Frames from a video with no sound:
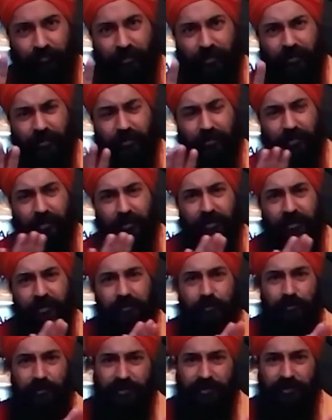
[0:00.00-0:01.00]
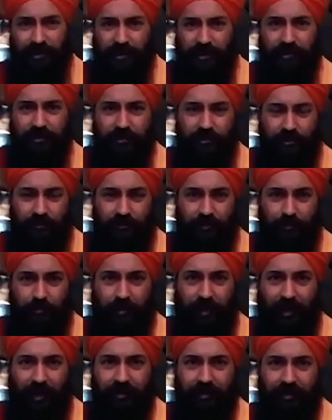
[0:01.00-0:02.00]
And according to the sages of the
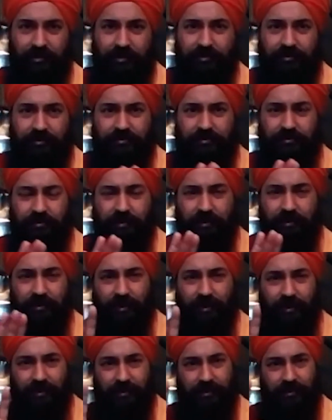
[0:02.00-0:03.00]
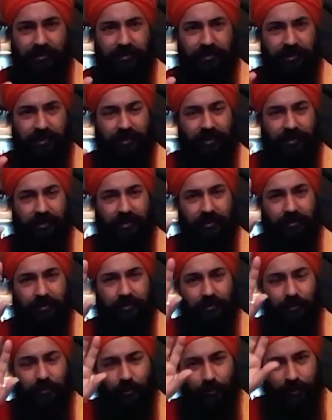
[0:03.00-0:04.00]
past, it is the
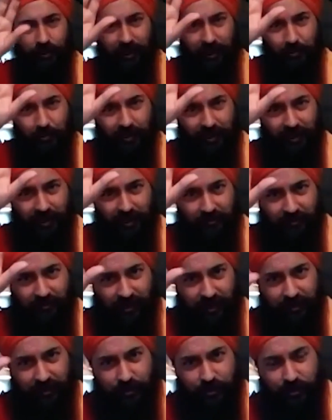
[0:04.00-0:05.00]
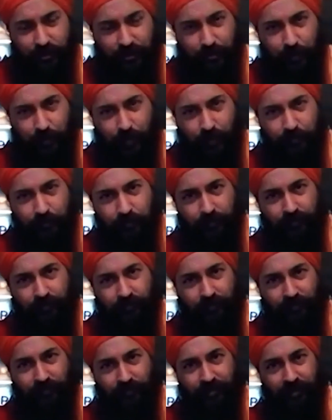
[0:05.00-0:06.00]
whole Himalayan range.
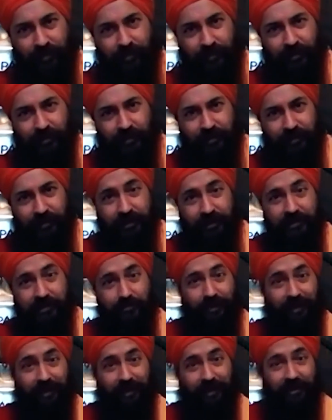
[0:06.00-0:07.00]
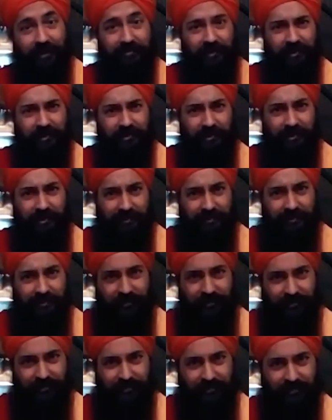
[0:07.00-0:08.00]
Uh, that's where her face
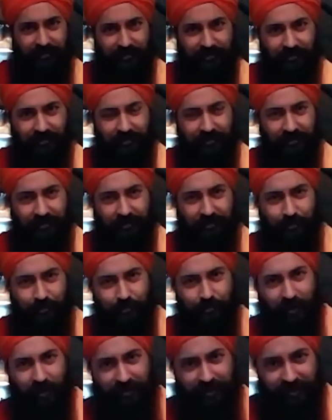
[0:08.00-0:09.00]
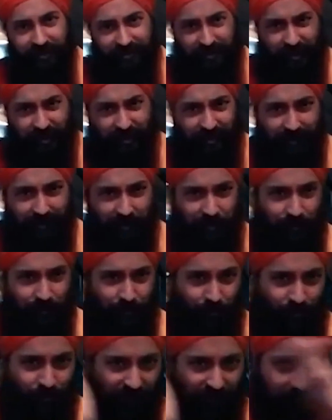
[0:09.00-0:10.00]
is. But her tail is
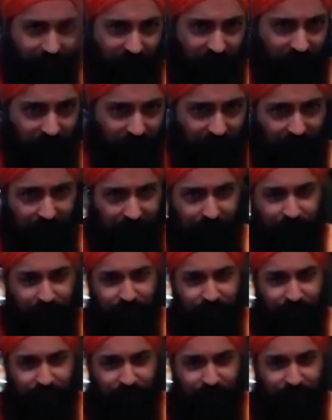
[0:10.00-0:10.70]
moving everywhere.